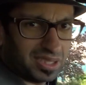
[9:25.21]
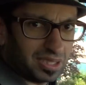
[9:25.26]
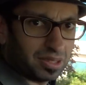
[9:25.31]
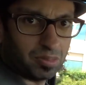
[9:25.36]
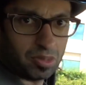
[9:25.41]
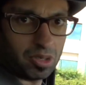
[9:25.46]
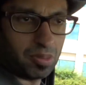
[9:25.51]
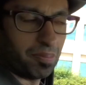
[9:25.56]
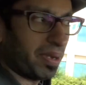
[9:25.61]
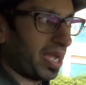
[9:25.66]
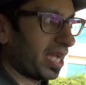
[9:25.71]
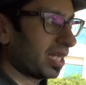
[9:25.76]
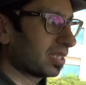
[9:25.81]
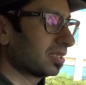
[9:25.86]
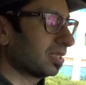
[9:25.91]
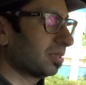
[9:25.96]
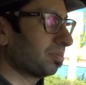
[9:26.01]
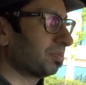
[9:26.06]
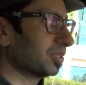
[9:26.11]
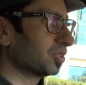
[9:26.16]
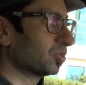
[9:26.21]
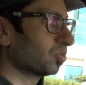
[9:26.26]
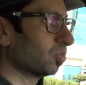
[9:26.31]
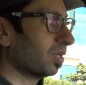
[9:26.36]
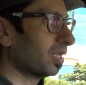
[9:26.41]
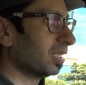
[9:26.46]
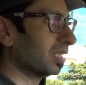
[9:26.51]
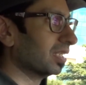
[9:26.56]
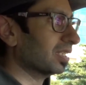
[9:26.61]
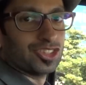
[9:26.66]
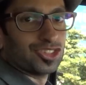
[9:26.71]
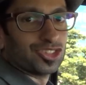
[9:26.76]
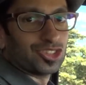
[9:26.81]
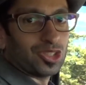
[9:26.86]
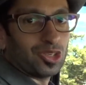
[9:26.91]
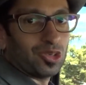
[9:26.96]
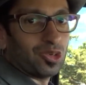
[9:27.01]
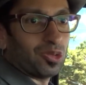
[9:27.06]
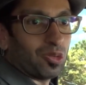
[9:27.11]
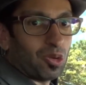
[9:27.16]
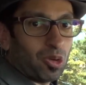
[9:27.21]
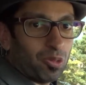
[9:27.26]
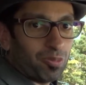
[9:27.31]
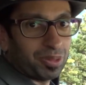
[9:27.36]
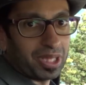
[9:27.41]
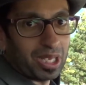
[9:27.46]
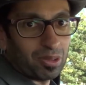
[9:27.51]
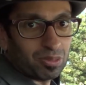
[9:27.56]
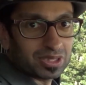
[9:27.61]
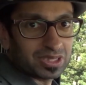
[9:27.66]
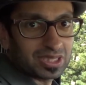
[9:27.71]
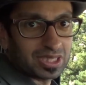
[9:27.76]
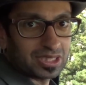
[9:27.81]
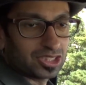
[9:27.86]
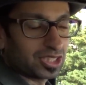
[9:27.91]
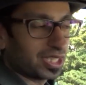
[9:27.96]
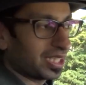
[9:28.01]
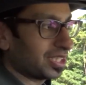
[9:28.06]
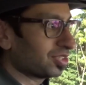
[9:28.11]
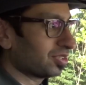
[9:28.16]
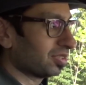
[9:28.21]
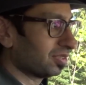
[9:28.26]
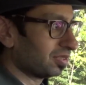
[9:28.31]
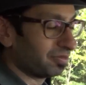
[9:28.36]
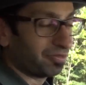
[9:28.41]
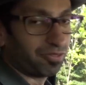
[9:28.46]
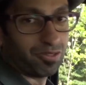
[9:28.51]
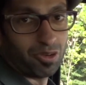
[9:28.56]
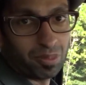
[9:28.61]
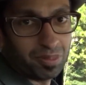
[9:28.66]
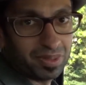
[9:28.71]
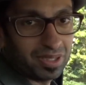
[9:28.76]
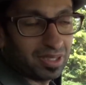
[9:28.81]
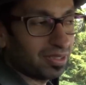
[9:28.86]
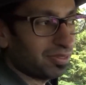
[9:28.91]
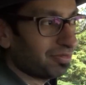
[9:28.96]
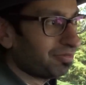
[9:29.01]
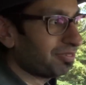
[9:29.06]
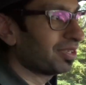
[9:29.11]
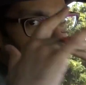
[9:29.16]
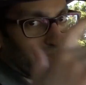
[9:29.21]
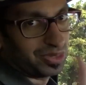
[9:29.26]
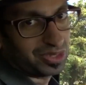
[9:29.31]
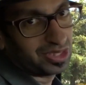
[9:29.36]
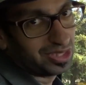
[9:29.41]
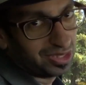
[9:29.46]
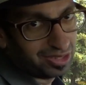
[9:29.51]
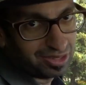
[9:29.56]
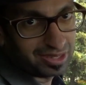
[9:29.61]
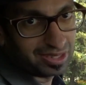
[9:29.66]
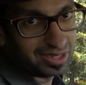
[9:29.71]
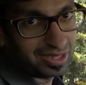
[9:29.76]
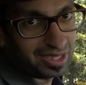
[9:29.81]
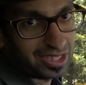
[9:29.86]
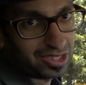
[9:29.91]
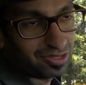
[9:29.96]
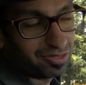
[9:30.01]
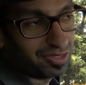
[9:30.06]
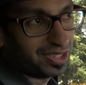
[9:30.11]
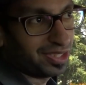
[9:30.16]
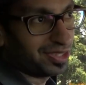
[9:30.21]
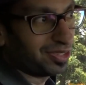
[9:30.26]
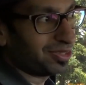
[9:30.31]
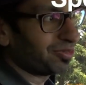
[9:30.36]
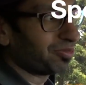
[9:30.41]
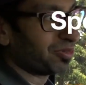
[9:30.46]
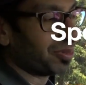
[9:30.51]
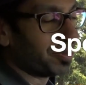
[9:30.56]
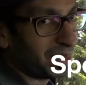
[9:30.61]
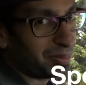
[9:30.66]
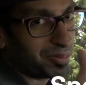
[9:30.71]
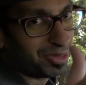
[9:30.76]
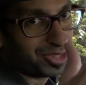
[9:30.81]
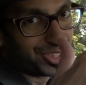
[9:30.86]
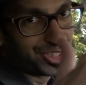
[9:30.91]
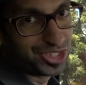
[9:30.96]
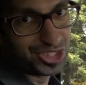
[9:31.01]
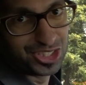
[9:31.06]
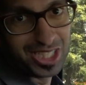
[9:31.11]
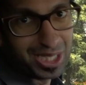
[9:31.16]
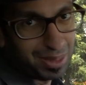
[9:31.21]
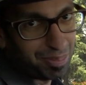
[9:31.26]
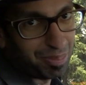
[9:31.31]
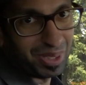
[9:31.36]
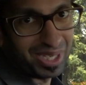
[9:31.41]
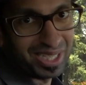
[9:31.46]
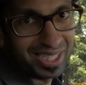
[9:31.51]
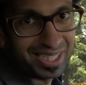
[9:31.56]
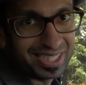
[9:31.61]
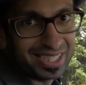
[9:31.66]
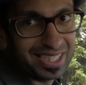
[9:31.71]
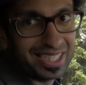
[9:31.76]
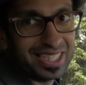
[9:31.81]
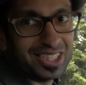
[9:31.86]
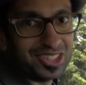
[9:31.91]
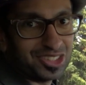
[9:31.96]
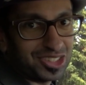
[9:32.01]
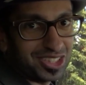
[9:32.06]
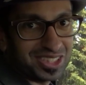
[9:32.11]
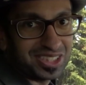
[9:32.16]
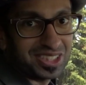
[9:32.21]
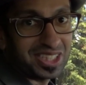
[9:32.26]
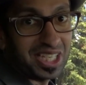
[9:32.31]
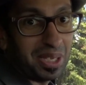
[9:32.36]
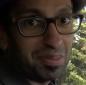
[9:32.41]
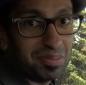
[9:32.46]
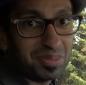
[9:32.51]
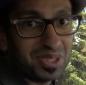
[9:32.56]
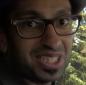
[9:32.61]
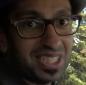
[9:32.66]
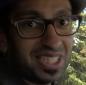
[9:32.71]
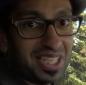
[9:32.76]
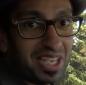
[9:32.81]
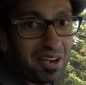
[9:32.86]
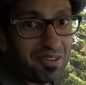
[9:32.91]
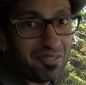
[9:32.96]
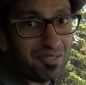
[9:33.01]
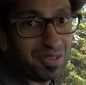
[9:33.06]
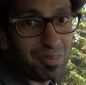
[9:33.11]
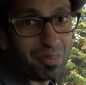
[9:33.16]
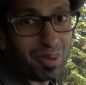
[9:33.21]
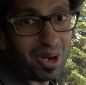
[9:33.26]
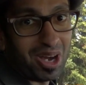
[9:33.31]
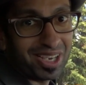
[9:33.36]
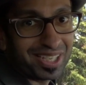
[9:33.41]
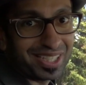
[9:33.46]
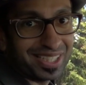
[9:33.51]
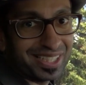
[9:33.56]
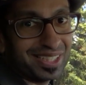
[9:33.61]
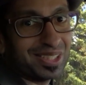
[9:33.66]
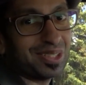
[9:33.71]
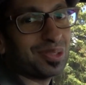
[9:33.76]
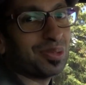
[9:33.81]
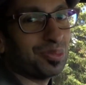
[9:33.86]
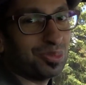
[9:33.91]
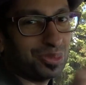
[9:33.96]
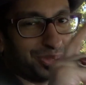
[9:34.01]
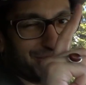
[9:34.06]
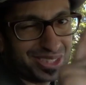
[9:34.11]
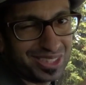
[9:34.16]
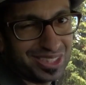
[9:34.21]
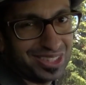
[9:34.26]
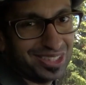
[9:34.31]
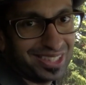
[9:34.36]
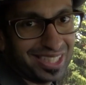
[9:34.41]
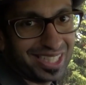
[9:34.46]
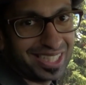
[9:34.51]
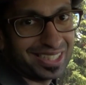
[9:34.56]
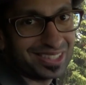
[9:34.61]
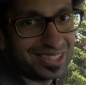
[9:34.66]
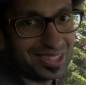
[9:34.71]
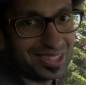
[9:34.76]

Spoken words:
a little more backed up as well. So hope that was educational and informative. We'll see you in the next video. Remember, Jeep, just empty every pocket. We'll see you guys